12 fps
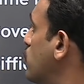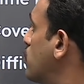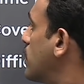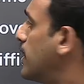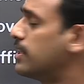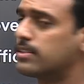
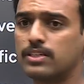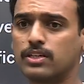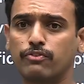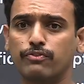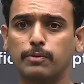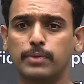slides
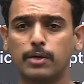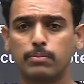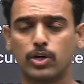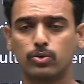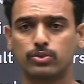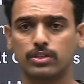will be
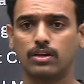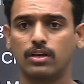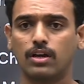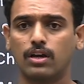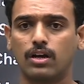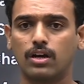about
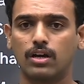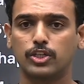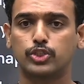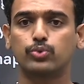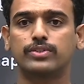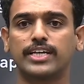
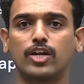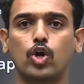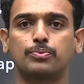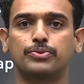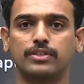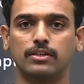choosing an
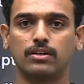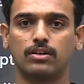optional.